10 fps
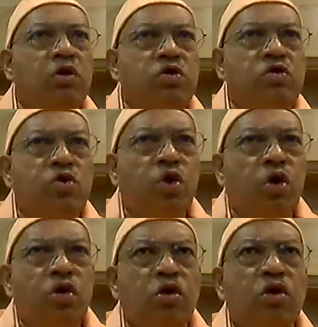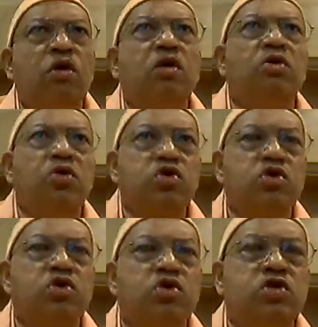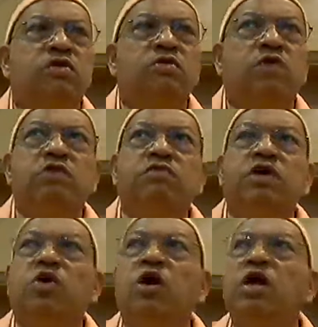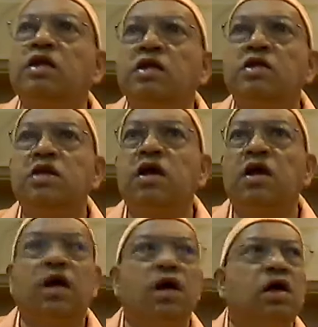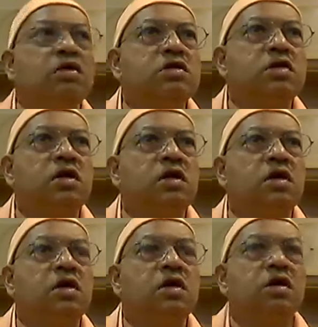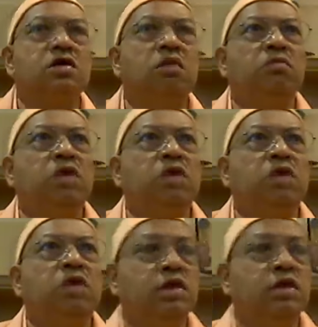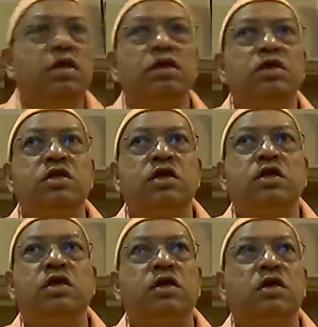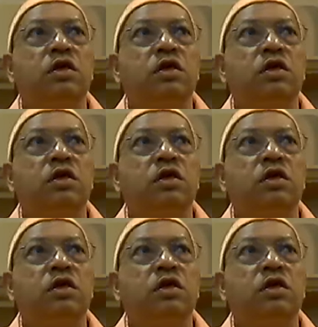Why do you call yourself, or why do we call others as something other than this?